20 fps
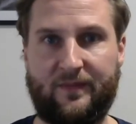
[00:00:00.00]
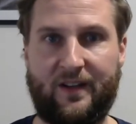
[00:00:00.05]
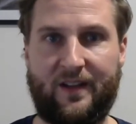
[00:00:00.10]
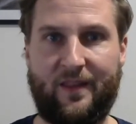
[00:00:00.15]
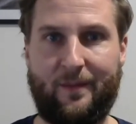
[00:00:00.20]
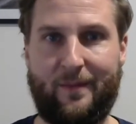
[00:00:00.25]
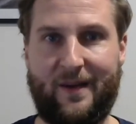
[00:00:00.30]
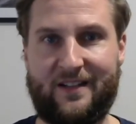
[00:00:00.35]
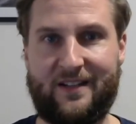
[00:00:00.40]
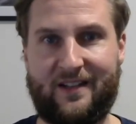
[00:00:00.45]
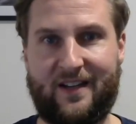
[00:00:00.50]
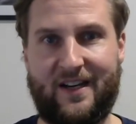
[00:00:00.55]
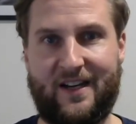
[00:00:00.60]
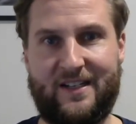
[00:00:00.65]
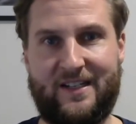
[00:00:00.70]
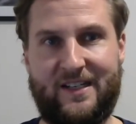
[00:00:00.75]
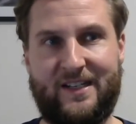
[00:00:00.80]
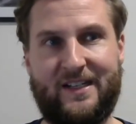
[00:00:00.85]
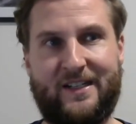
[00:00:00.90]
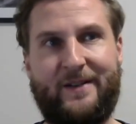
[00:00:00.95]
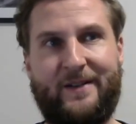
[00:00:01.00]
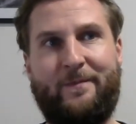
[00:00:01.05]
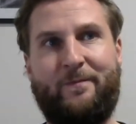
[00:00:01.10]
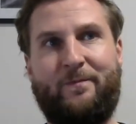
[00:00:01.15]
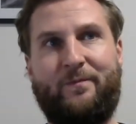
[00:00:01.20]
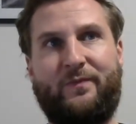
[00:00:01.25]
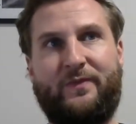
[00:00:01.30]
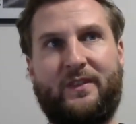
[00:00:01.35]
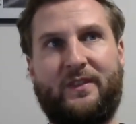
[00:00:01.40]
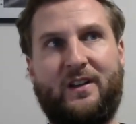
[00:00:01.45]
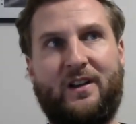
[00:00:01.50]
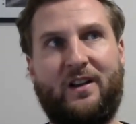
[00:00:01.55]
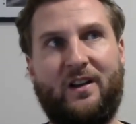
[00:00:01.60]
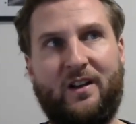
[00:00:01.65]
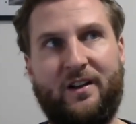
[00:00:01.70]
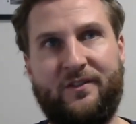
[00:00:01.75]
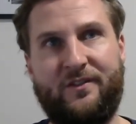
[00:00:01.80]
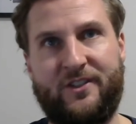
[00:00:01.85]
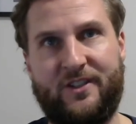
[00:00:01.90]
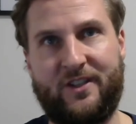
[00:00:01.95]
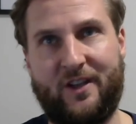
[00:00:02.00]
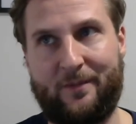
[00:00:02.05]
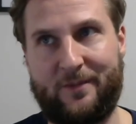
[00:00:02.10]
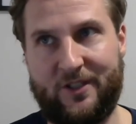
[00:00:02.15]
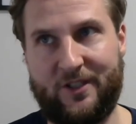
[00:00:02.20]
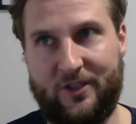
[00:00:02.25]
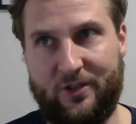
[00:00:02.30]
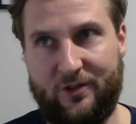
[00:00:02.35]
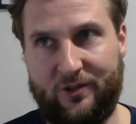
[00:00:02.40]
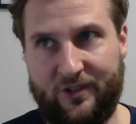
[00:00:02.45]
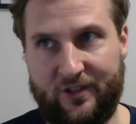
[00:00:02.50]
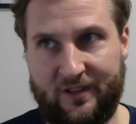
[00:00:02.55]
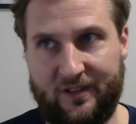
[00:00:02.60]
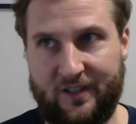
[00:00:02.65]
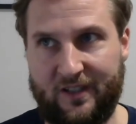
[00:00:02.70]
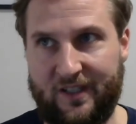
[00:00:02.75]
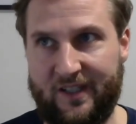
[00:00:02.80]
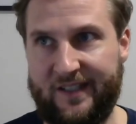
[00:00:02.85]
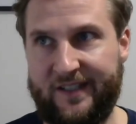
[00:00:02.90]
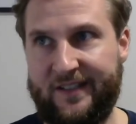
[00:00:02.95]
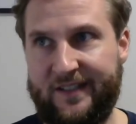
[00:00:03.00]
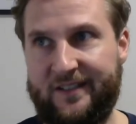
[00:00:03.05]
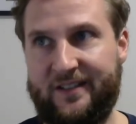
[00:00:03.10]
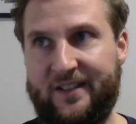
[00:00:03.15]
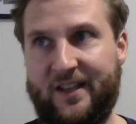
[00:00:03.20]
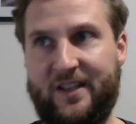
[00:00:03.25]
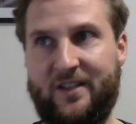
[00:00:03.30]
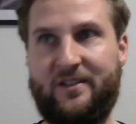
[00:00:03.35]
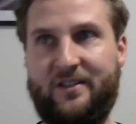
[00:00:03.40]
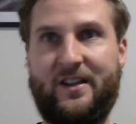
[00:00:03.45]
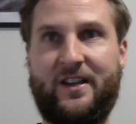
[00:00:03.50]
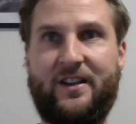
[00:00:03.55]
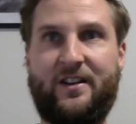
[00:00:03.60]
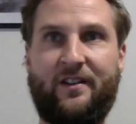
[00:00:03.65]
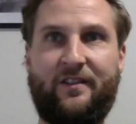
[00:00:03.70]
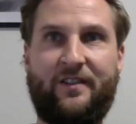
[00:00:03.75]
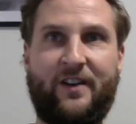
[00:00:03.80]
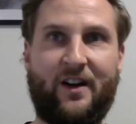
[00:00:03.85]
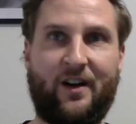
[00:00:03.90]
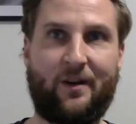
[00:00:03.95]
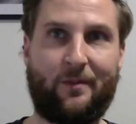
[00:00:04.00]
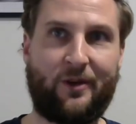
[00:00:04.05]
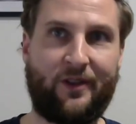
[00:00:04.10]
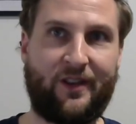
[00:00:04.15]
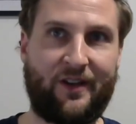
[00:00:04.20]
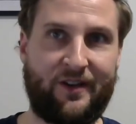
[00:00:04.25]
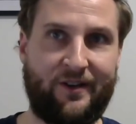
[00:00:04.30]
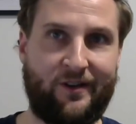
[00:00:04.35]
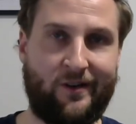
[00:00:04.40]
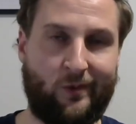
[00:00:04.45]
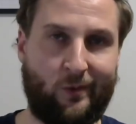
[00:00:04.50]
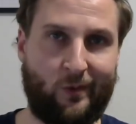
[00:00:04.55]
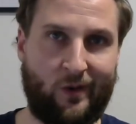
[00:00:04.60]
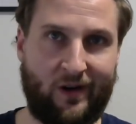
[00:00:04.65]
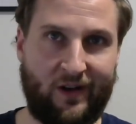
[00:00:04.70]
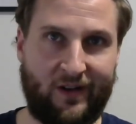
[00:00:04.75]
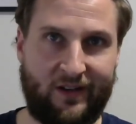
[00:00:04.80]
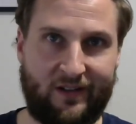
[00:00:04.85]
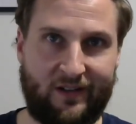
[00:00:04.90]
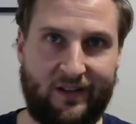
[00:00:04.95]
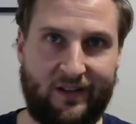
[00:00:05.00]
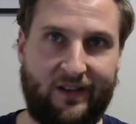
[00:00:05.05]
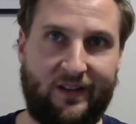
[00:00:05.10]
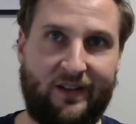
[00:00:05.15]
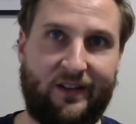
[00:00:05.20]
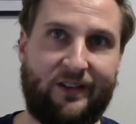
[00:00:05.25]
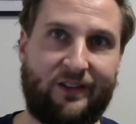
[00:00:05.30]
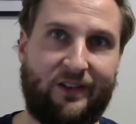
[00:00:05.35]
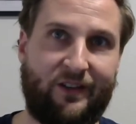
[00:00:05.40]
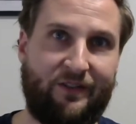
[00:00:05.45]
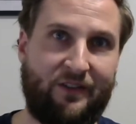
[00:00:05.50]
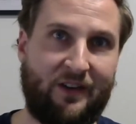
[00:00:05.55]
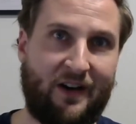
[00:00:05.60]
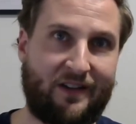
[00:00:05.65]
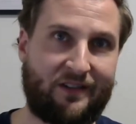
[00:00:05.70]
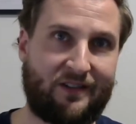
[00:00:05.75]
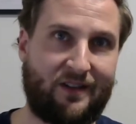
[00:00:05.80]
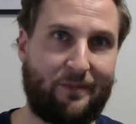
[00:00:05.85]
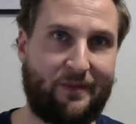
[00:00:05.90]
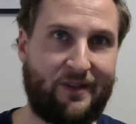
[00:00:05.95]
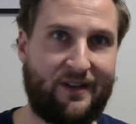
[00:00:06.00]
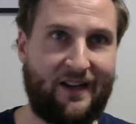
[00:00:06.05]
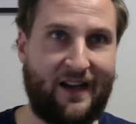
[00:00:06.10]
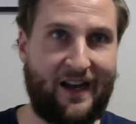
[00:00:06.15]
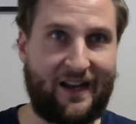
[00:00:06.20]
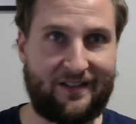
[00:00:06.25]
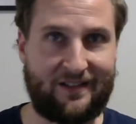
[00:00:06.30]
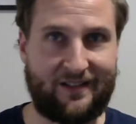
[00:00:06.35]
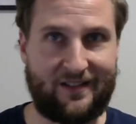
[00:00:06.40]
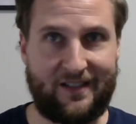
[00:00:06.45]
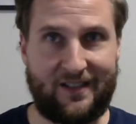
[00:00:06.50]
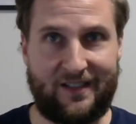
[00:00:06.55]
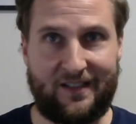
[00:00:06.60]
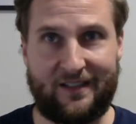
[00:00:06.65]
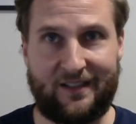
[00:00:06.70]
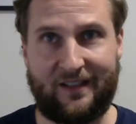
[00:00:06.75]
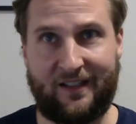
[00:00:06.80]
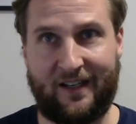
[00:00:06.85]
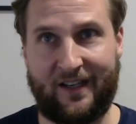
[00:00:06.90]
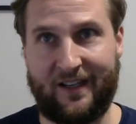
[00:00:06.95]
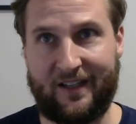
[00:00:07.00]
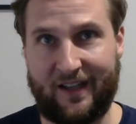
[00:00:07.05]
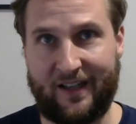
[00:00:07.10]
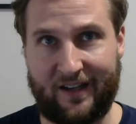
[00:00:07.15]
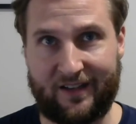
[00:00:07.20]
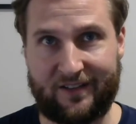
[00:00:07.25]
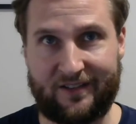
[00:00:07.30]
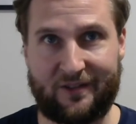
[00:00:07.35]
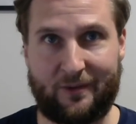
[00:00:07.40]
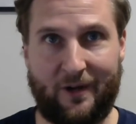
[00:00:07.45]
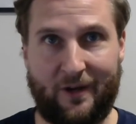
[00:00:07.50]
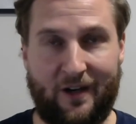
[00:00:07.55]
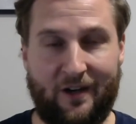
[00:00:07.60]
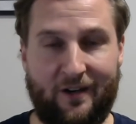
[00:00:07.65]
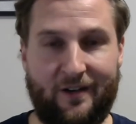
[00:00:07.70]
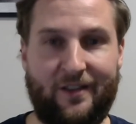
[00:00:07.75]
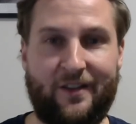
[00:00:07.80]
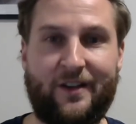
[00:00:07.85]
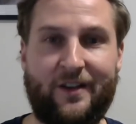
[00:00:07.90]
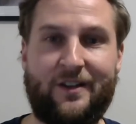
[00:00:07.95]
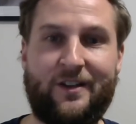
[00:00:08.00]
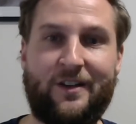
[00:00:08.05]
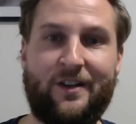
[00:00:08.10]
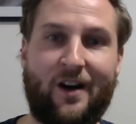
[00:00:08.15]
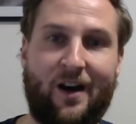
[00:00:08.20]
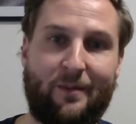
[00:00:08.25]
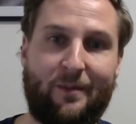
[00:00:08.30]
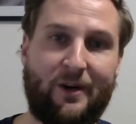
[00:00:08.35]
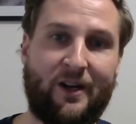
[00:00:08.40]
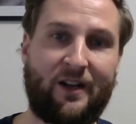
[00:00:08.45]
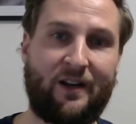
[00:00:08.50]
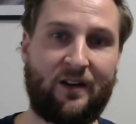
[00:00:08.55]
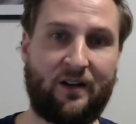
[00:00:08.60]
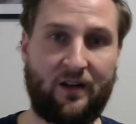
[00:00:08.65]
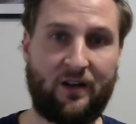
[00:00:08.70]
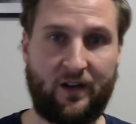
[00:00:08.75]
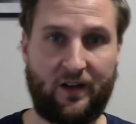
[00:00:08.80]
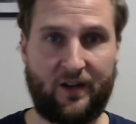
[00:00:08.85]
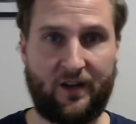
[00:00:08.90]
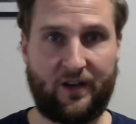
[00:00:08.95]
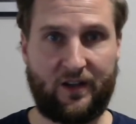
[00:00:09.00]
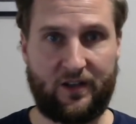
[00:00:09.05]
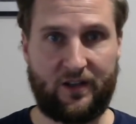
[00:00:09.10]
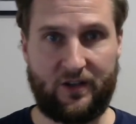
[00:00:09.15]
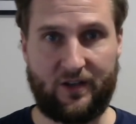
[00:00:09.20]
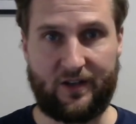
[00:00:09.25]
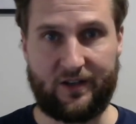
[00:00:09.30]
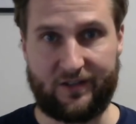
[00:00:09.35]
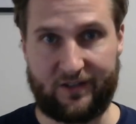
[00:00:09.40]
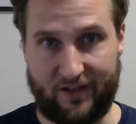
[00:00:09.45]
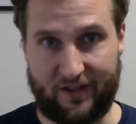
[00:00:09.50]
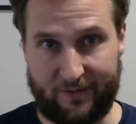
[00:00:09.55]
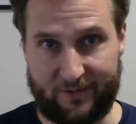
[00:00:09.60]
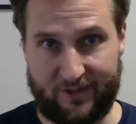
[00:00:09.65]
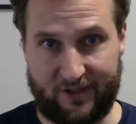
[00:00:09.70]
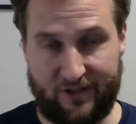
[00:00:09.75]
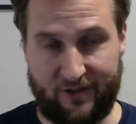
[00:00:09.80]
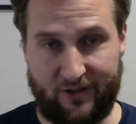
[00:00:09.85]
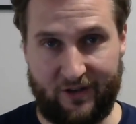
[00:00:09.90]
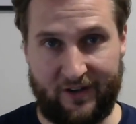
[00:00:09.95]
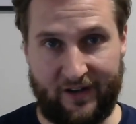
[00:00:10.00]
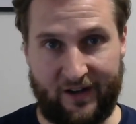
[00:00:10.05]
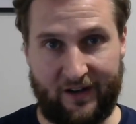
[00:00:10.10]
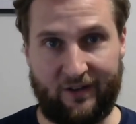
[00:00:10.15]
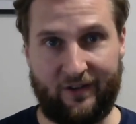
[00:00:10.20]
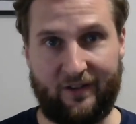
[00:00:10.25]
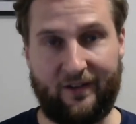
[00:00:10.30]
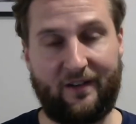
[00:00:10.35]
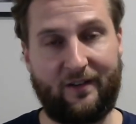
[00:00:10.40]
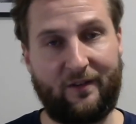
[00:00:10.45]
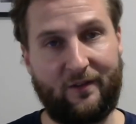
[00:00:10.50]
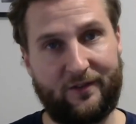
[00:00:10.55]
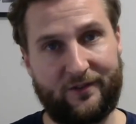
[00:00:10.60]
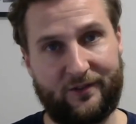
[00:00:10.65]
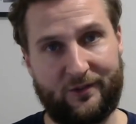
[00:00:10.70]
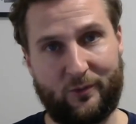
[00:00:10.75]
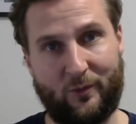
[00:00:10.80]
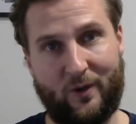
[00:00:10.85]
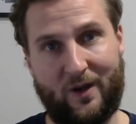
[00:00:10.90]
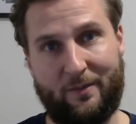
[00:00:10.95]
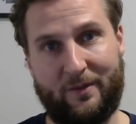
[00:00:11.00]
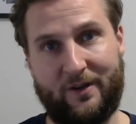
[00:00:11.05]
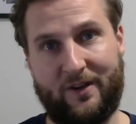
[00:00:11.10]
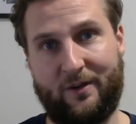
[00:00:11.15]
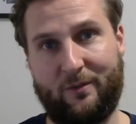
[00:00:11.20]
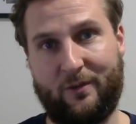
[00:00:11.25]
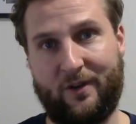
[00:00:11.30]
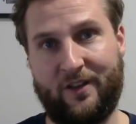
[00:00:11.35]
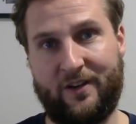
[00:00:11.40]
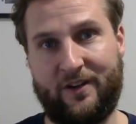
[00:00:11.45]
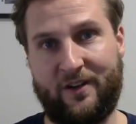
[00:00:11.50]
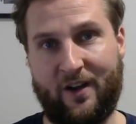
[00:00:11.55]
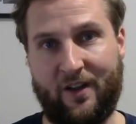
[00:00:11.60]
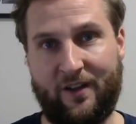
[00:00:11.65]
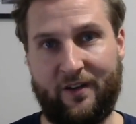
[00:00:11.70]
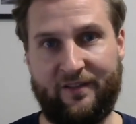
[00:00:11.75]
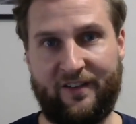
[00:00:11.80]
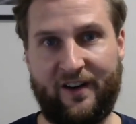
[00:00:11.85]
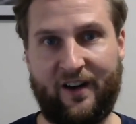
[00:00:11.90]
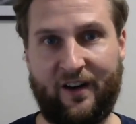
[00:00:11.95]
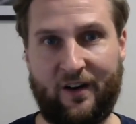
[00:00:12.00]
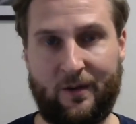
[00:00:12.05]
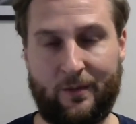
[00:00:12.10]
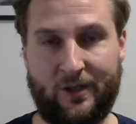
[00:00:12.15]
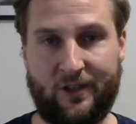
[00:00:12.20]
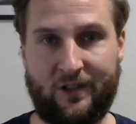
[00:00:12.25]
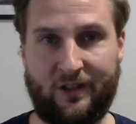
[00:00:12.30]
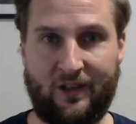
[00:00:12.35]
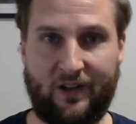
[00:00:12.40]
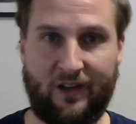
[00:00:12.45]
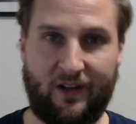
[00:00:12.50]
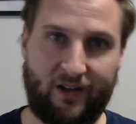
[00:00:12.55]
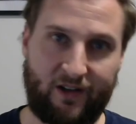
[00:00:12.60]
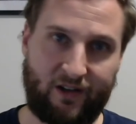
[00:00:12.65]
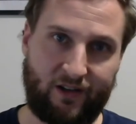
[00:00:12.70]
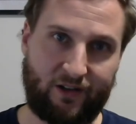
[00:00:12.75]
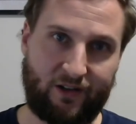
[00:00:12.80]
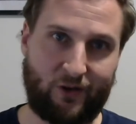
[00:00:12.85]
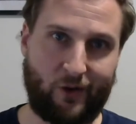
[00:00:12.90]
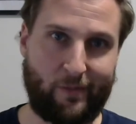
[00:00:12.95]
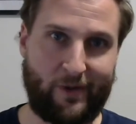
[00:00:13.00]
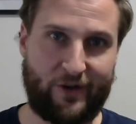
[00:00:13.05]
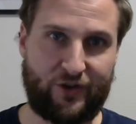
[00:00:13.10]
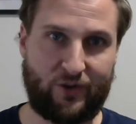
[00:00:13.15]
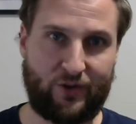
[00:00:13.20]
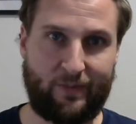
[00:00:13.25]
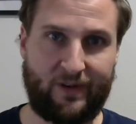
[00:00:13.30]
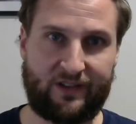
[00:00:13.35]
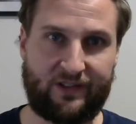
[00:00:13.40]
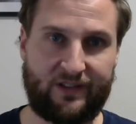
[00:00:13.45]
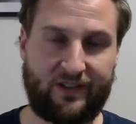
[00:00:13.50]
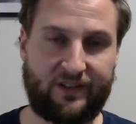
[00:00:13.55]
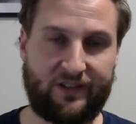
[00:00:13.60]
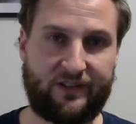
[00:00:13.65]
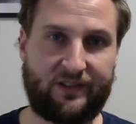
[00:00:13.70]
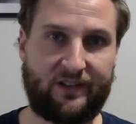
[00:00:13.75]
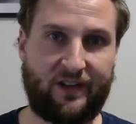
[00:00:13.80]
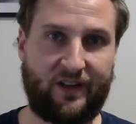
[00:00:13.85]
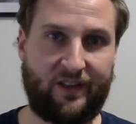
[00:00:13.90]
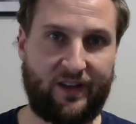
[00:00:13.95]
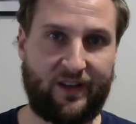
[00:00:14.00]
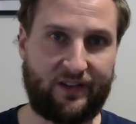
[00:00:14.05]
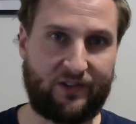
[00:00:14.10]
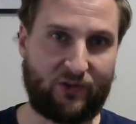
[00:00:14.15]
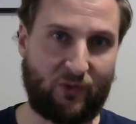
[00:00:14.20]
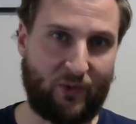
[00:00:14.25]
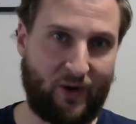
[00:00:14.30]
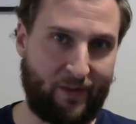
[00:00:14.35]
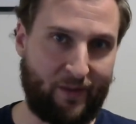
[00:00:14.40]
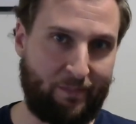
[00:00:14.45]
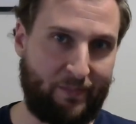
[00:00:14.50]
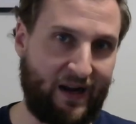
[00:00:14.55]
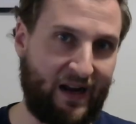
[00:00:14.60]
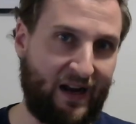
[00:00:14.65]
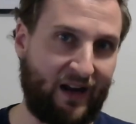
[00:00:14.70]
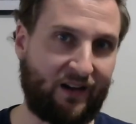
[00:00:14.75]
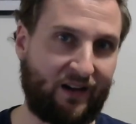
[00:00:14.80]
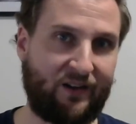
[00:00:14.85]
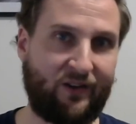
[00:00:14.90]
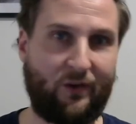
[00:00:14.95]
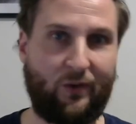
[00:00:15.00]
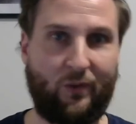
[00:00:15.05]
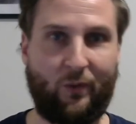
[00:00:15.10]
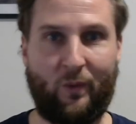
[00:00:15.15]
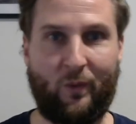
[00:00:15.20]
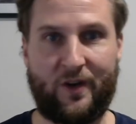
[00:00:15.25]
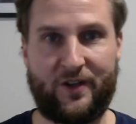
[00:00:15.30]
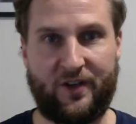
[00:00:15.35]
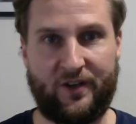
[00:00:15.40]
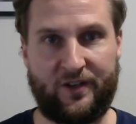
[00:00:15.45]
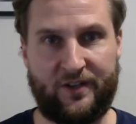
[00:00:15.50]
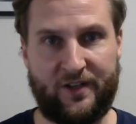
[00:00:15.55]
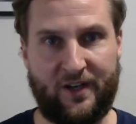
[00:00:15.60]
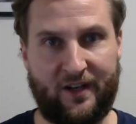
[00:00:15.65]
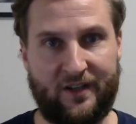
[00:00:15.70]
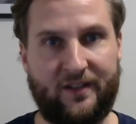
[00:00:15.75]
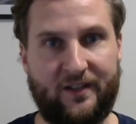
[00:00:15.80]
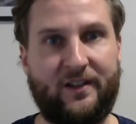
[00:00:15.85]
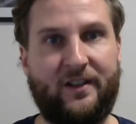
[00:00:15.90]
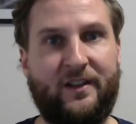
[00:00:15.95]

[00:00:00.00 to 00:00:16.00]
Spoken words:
And the basic idea of substitution is that you take your variable that you don't want. So if you got something nasty like x squared in the denominator, you can substitute it out, swap it in with another variable, go about your business, and then swap back when you're done.